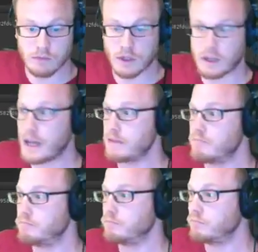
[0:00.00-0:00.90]

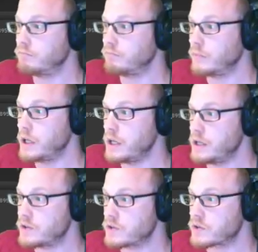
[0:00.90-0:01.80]
game
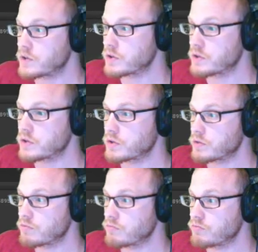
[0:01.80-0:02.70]
is
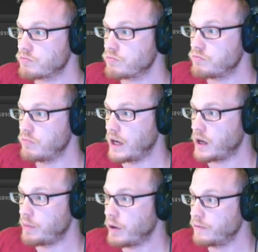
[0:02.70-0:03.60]
made
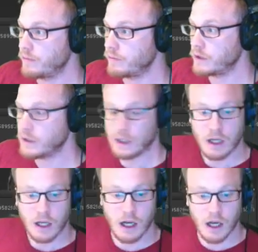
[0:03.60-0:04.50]
up of.
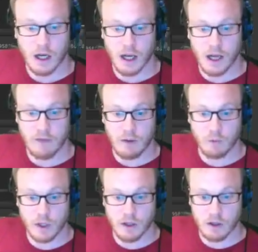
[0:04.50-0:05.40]
And
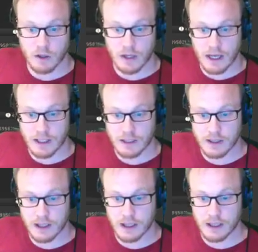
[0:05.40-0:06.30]
then we create
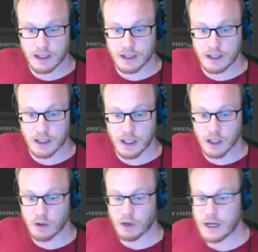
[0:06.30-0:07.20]
a
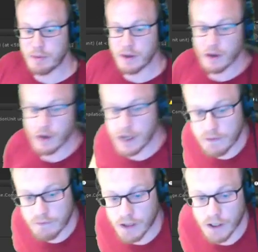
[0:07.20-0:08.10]
Lua API
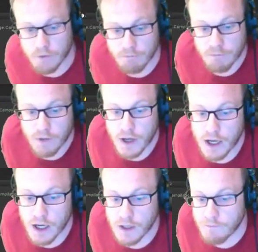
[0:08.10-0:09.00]

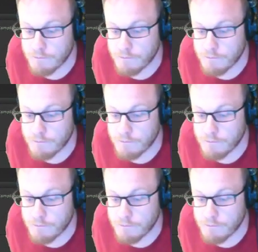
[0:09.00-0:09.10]
via